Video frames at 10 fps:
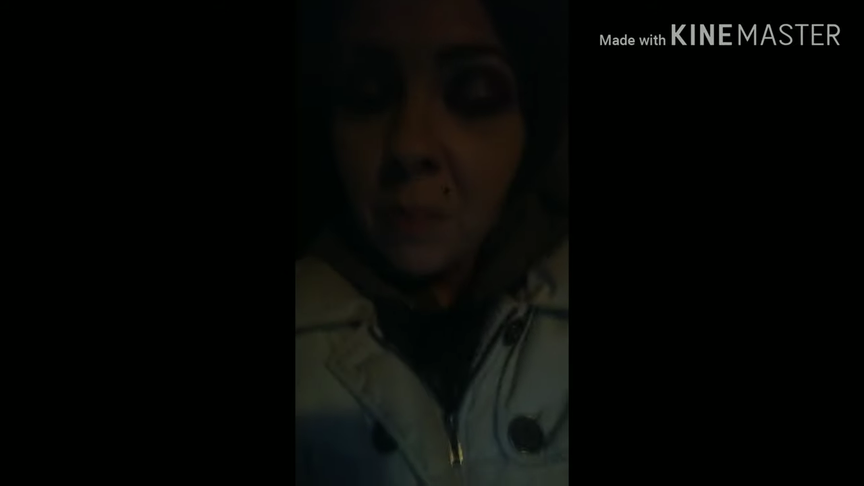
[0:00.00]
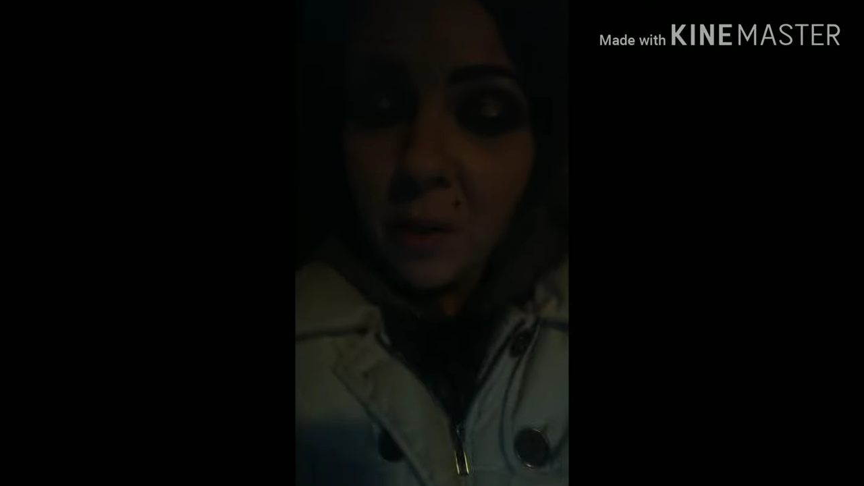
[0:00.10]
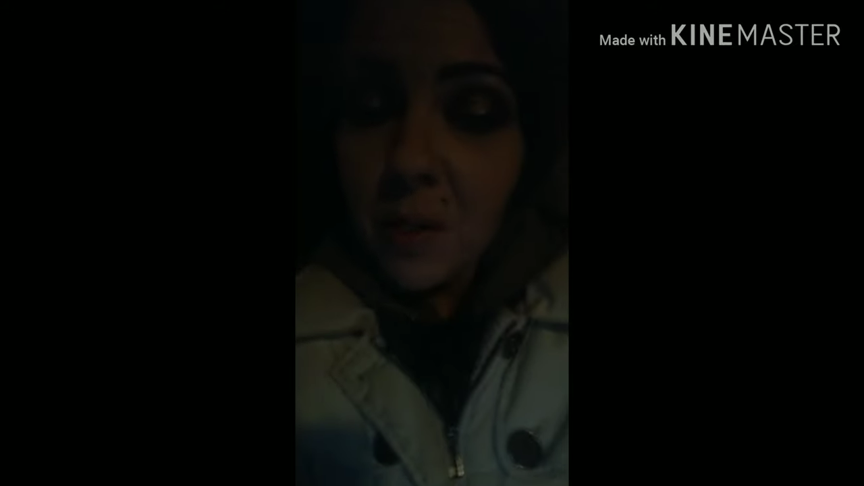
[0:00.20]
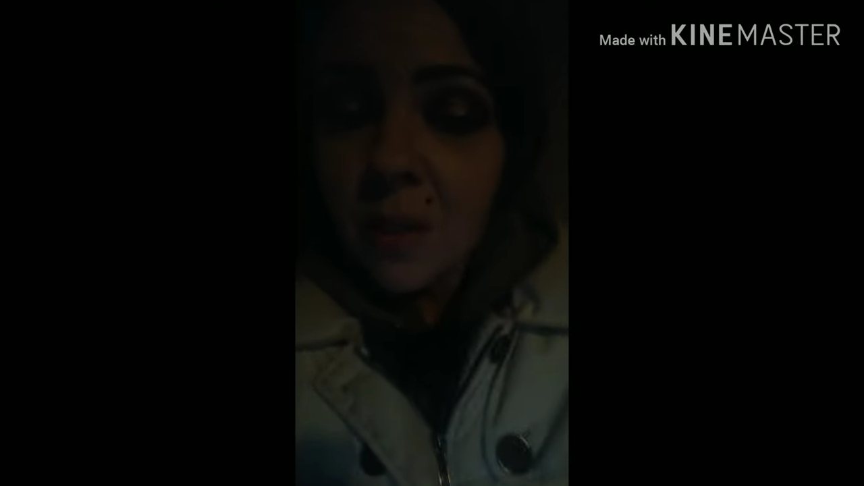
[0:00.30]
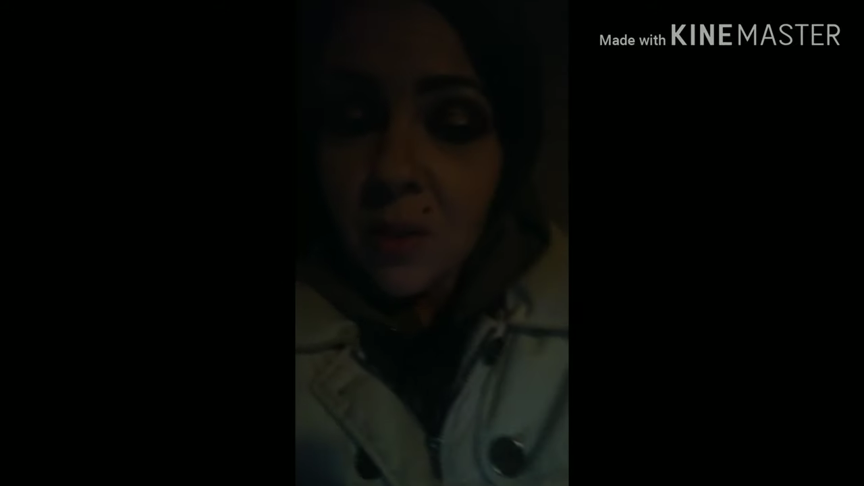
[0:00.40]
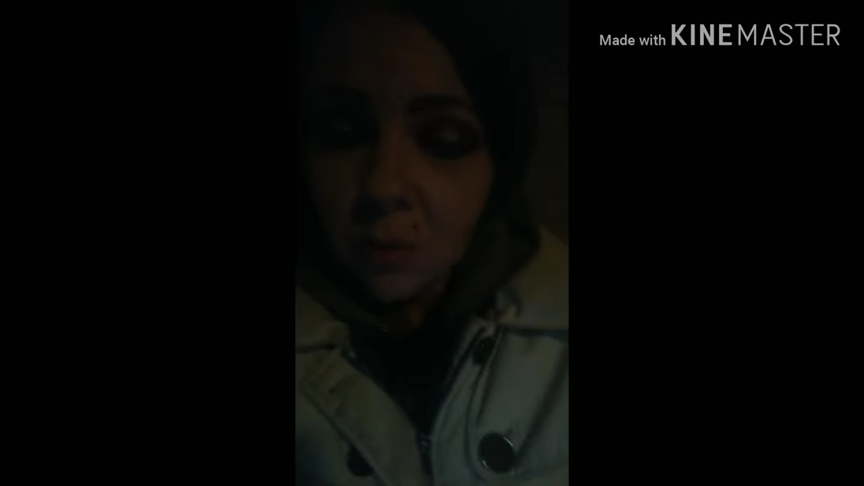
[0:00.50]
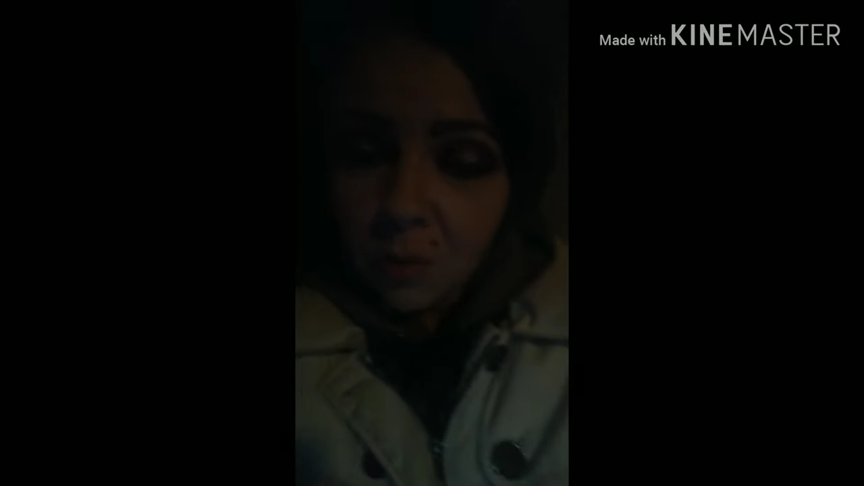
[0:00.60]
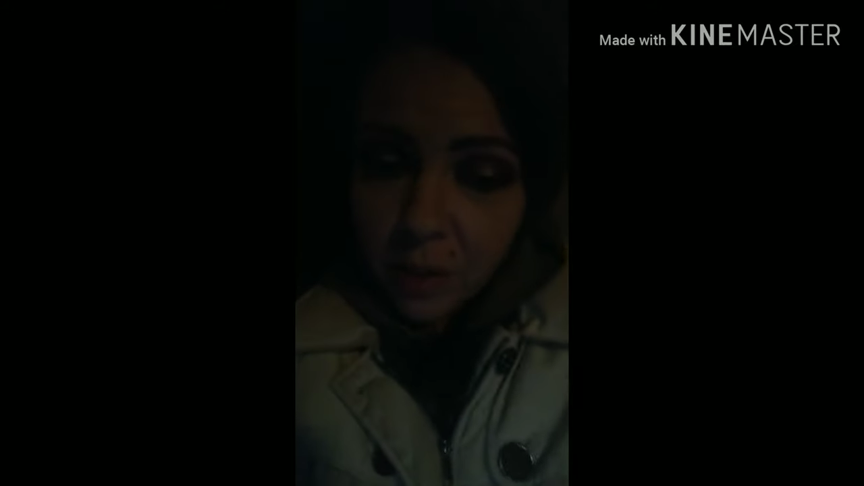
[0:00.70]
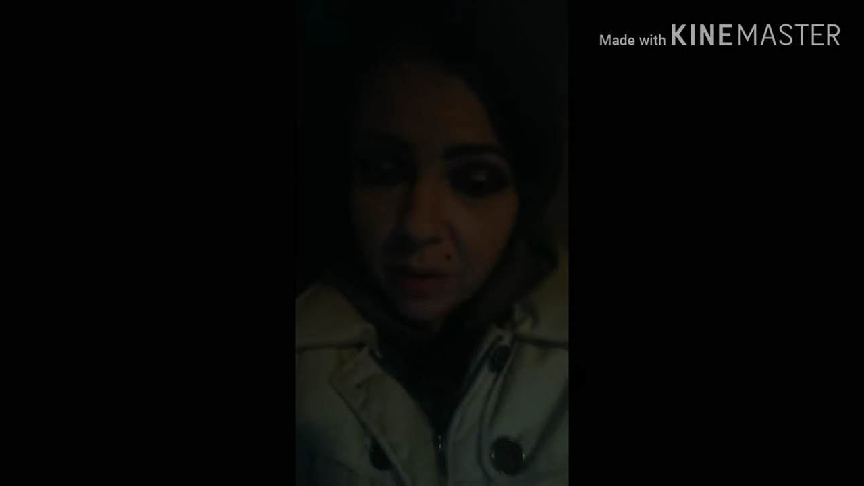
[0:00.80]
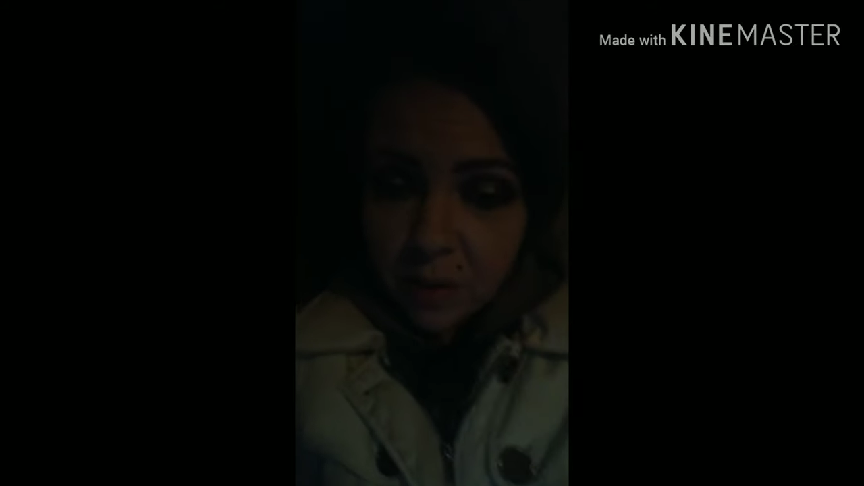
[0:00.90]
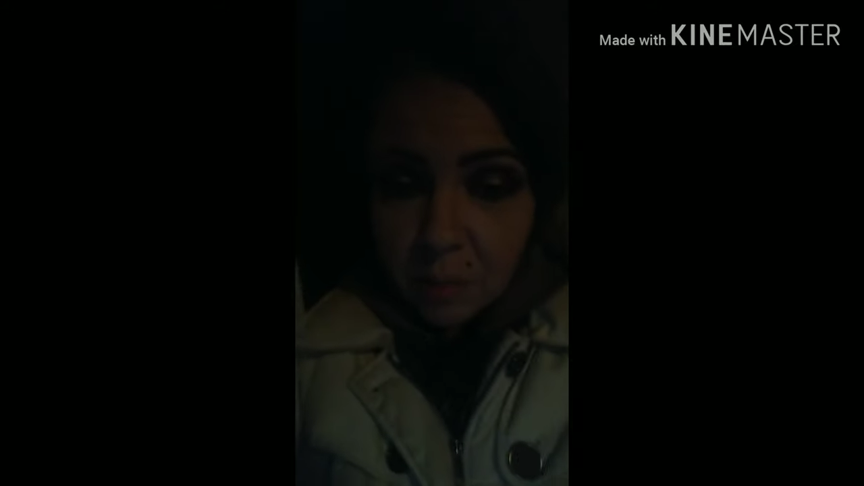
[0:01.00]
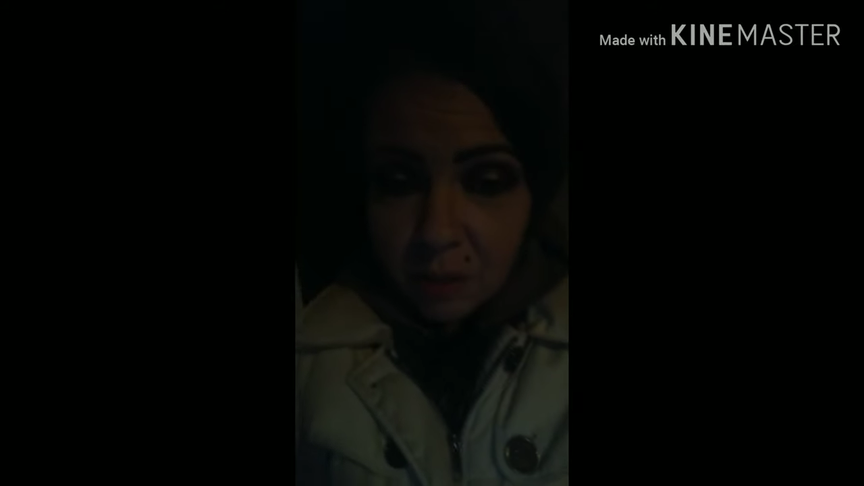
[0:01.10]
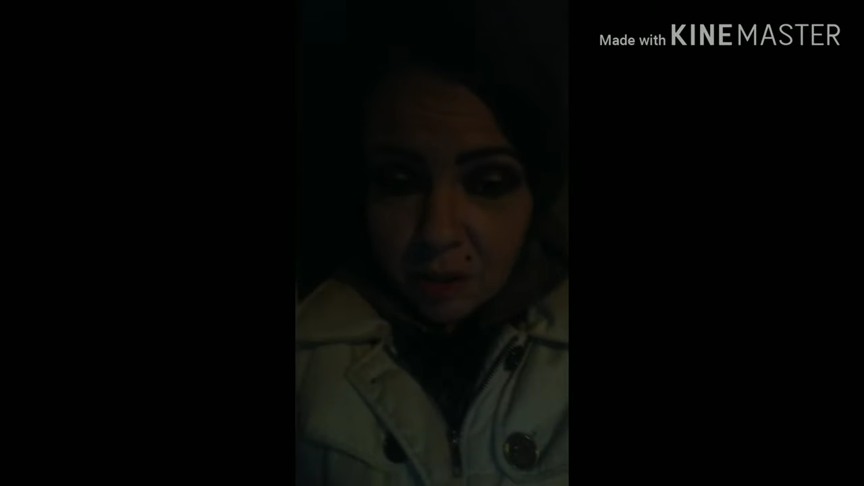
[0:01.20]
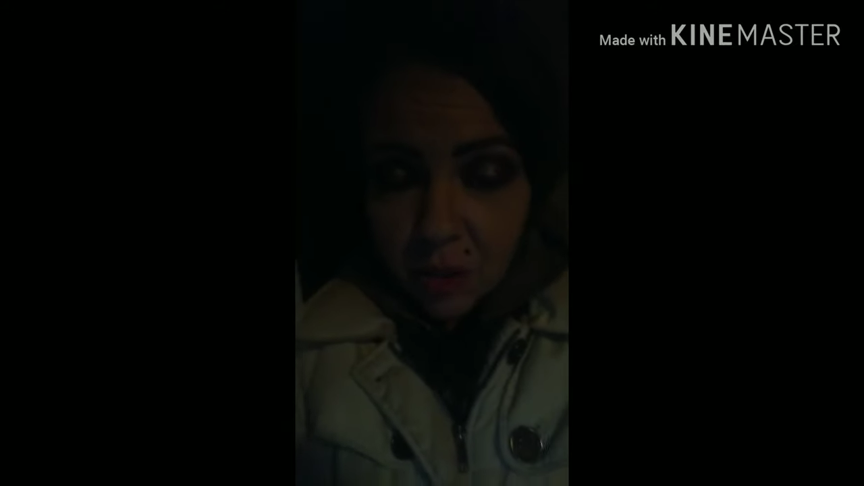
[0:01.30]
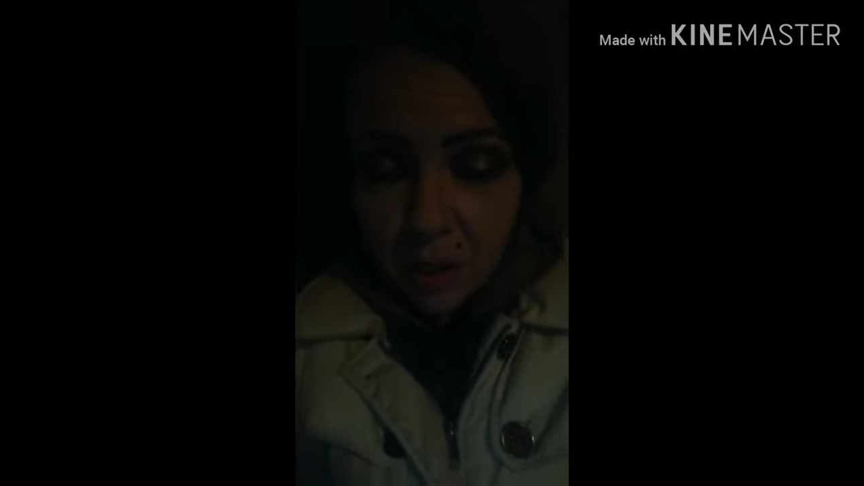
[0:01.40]
because I do greatly
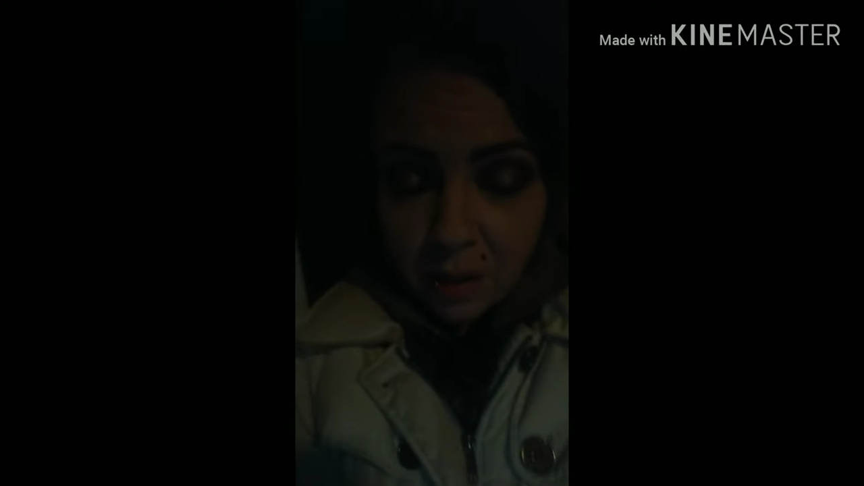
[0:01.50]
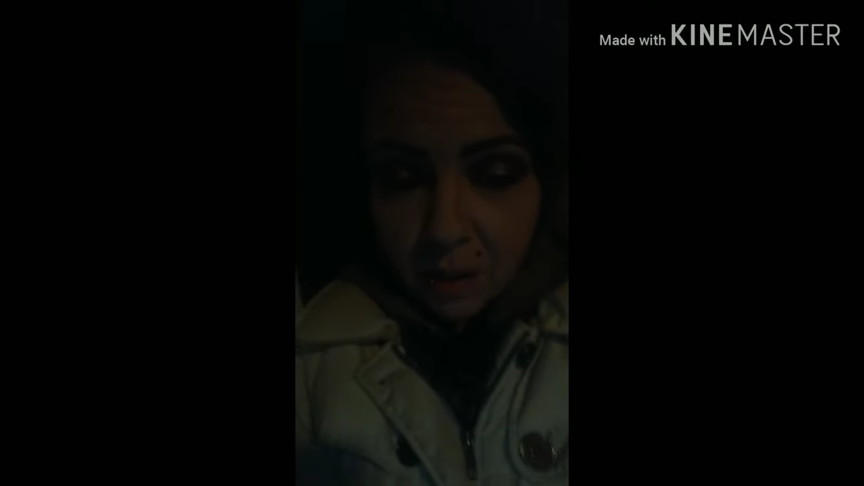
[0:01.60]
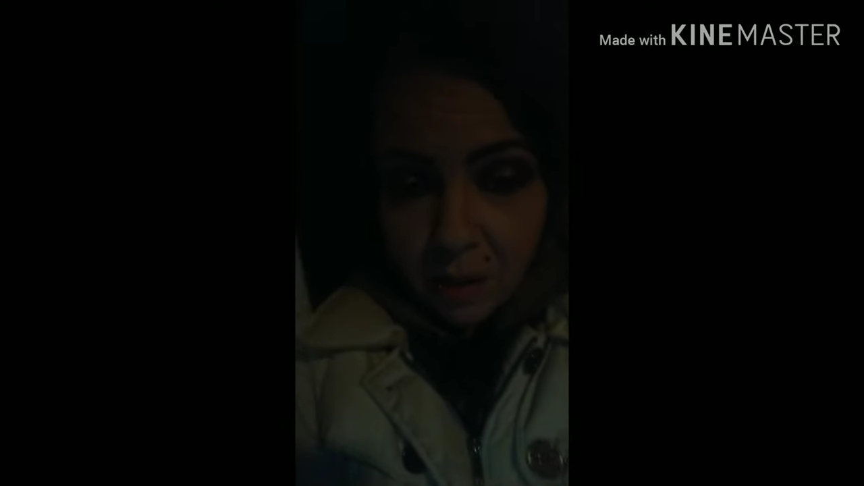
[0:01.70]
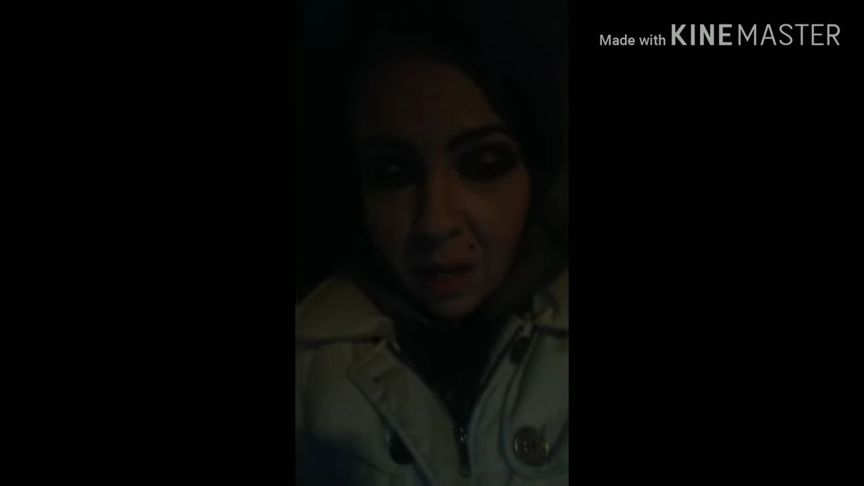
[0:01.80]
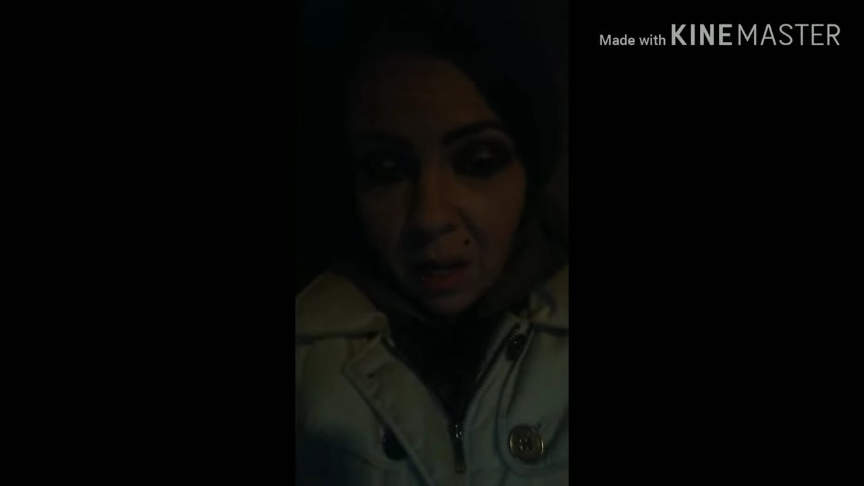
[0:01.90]
appreciate it.